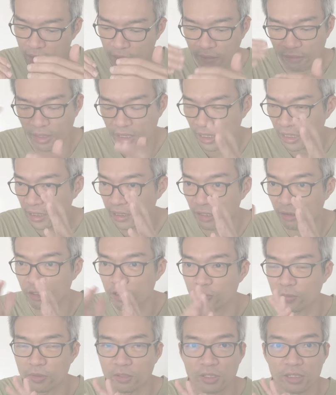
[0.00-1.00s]
direct and indirect
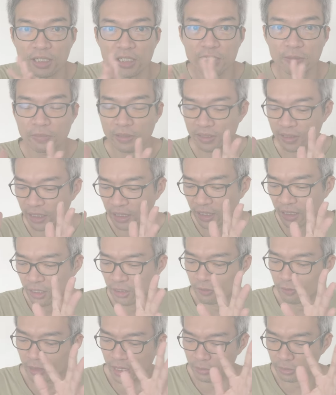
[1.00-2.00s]
spirit. That's a bit
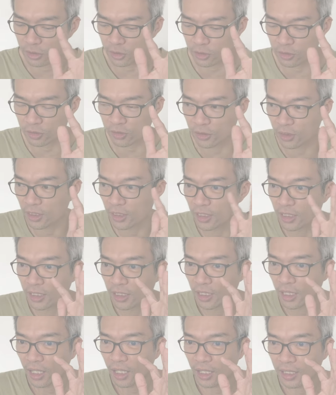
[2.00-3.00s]
technical, but I'm just going to
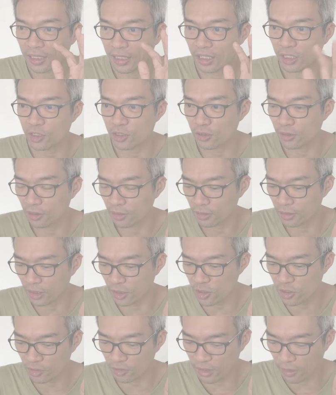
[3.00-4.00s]
cut
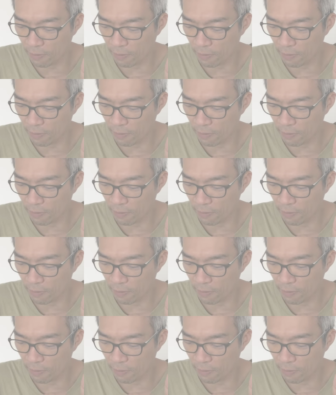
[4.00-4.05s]
short